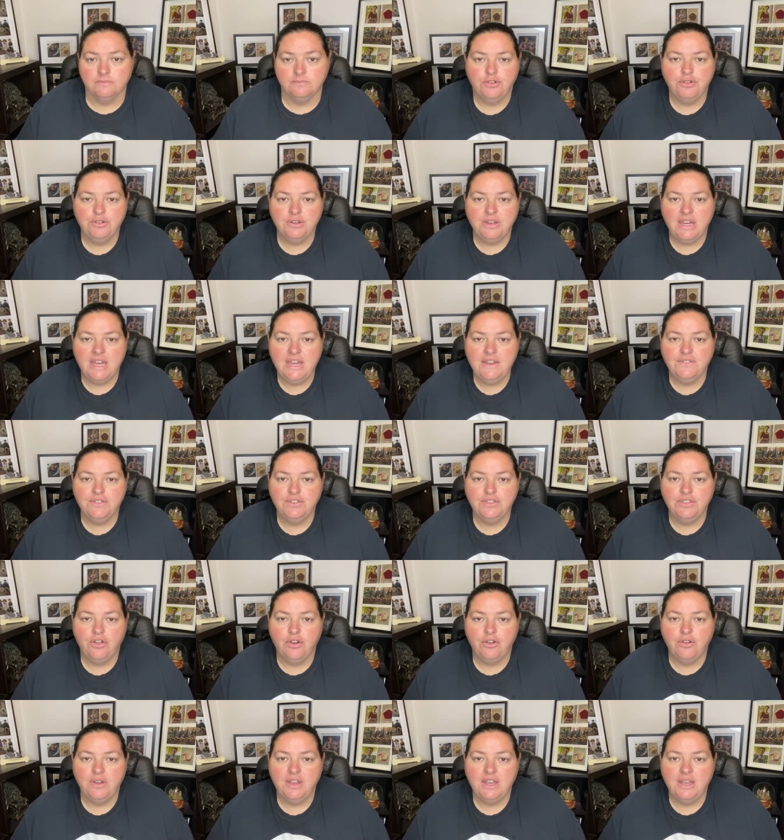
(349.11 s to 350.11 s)
Luke, even
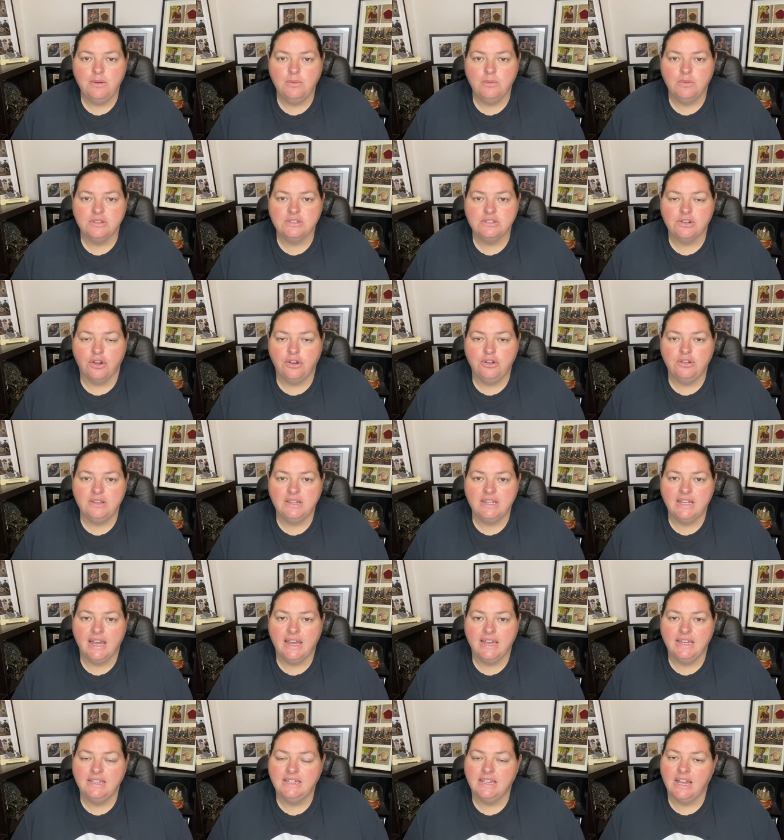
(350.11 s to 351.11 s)
though he was only
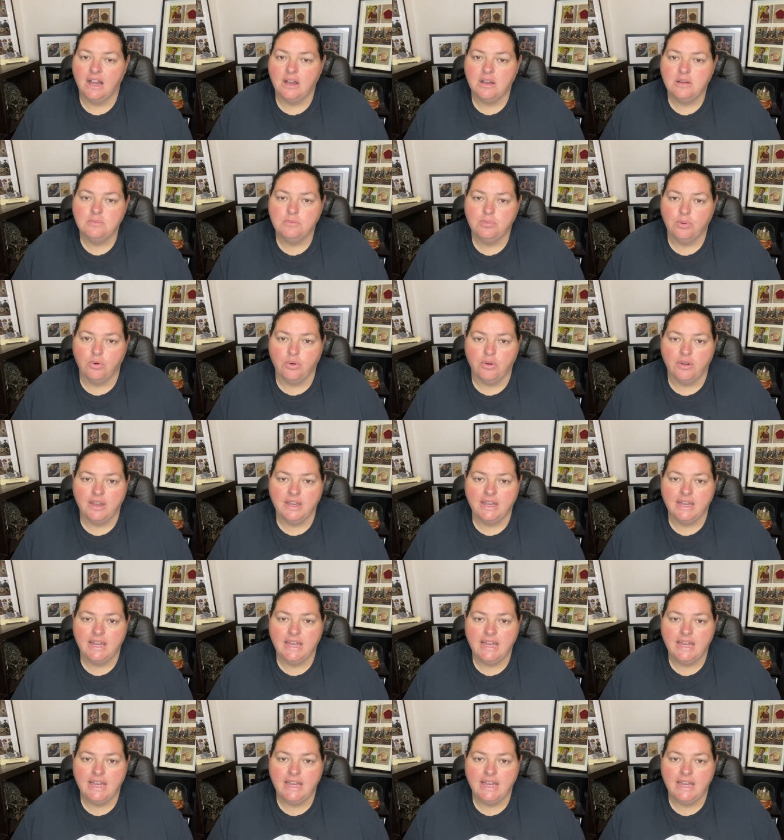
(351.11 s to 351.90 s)
a young boy,